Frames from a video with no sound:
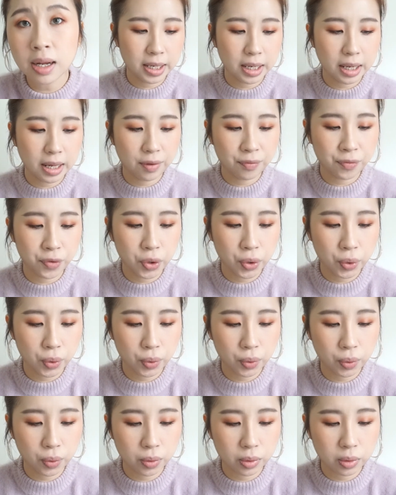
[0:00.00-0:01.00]
But if
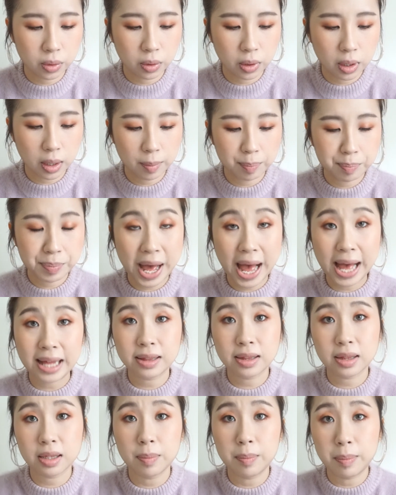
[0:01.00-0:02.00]
you
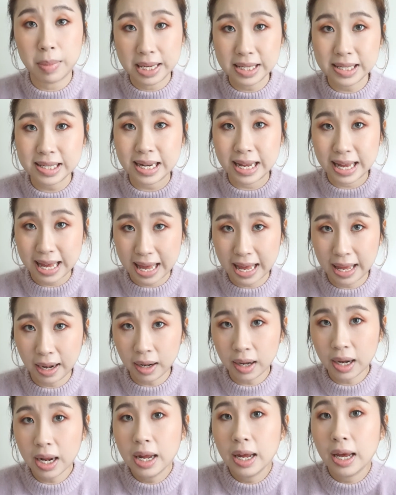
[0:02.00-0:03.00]
pat the mist
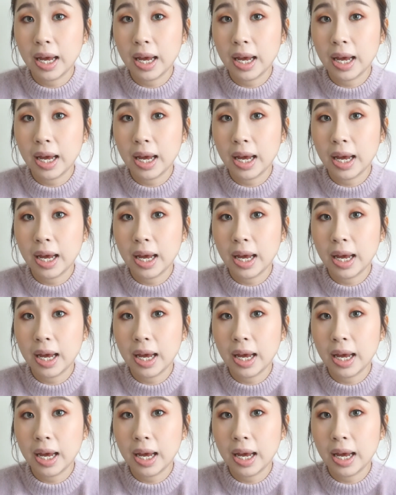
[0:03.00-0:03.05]
in,